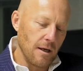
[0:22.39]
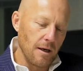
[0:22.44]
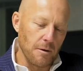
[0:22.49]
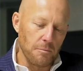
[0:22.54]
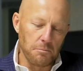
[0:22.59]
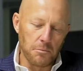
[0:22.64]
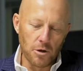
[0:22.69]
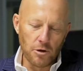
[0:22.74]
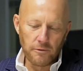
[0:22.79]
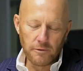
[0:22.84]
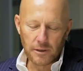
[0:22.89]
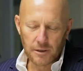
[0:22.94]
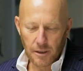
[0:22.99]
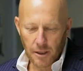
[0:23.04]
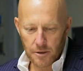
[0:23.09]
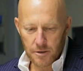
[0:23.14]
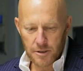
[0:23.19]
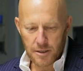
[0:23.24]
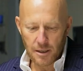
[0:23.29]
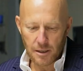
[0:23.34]
and moving
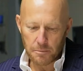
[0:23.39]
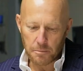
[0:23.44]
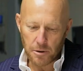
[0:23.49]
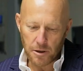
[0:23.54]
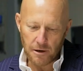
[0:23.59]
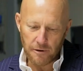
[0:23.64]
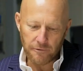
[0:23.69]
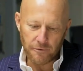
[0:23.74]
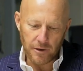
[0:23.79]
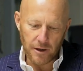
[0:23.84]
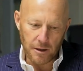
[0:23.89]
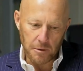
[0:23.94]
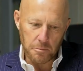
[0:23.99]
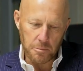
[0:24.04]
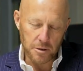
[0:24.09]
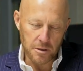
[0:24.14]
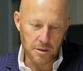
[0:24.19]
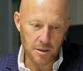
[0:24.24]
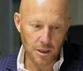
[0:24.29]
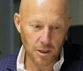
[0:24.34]
those in the
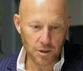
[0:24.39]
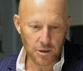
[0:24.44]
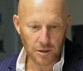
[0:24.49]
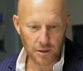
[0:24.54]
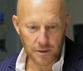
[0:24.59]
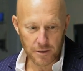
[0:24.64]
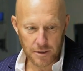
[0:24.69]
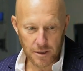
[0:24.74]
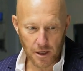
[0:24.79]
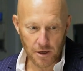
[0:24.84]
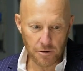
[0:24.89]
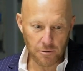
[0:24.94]
perfect position to